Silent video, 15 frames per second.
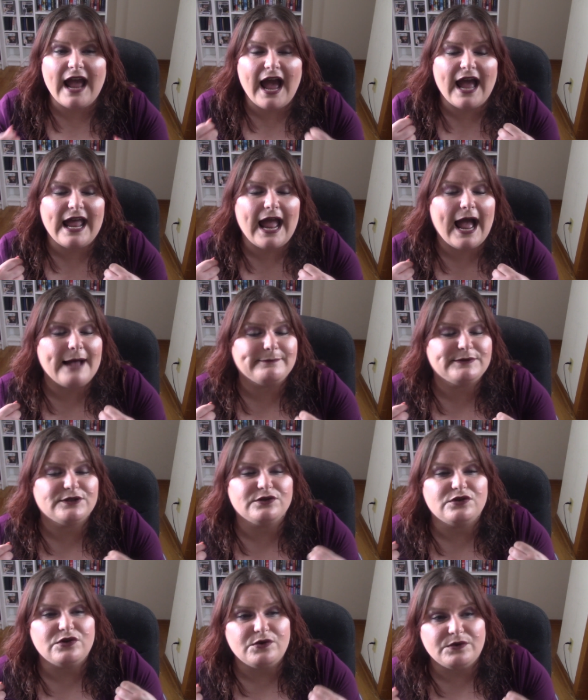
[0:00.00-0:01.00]
I
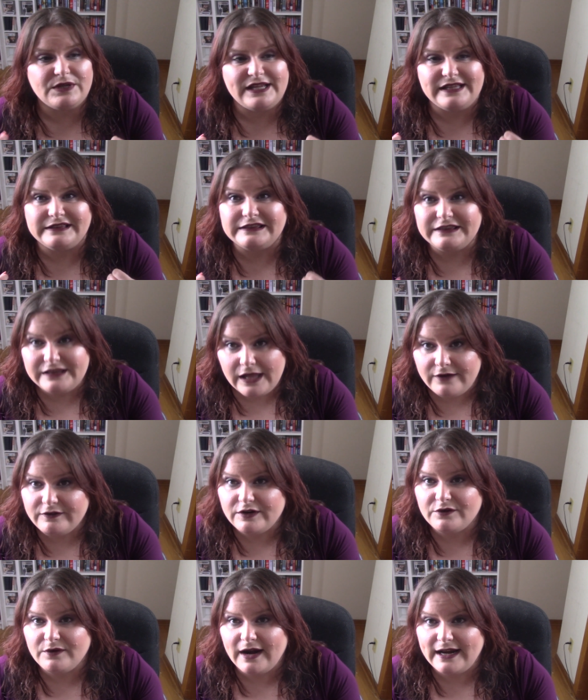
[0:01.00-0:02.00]
absolutely love
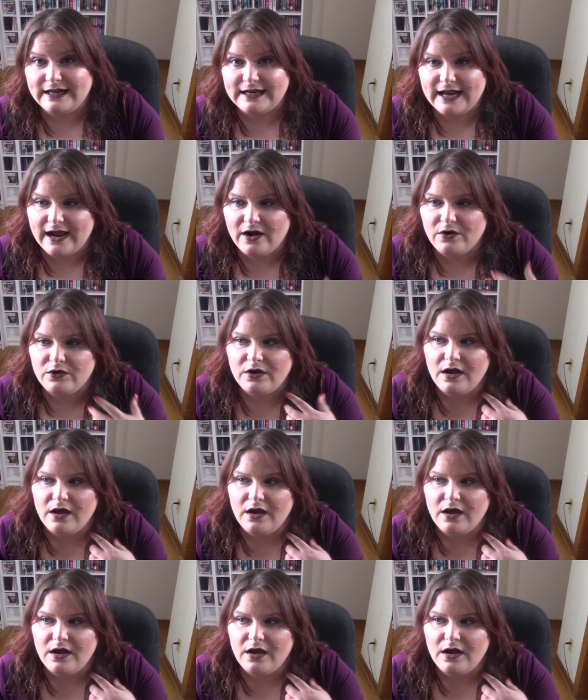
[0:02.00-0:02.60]
it right now.